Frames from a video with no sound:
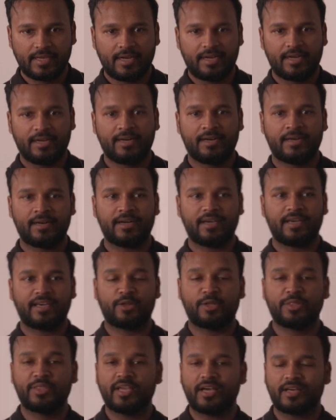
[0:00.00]
Uh,
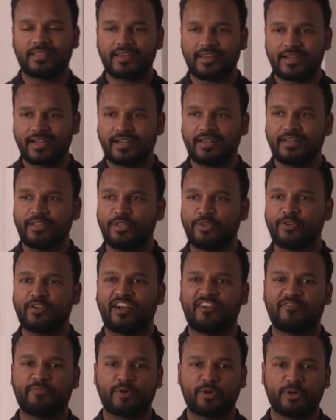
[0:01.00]
and on the other end, you
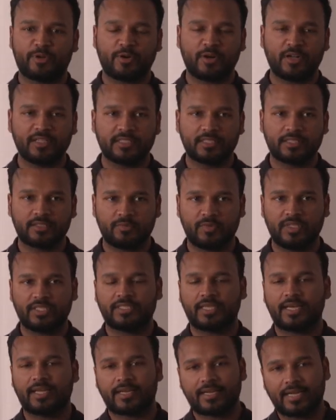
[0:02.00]
have protocols
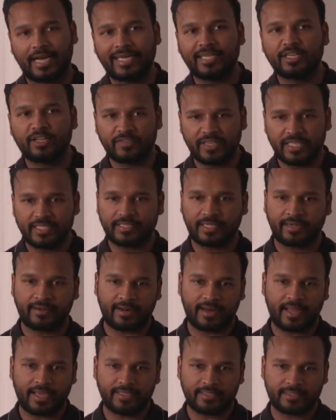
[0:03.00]
which are kind of
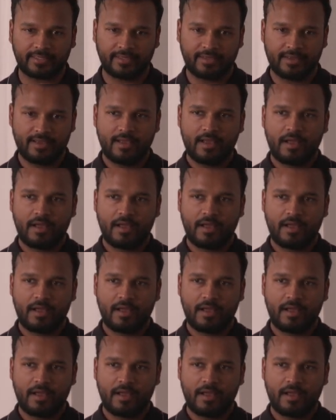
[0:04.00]
decentralized,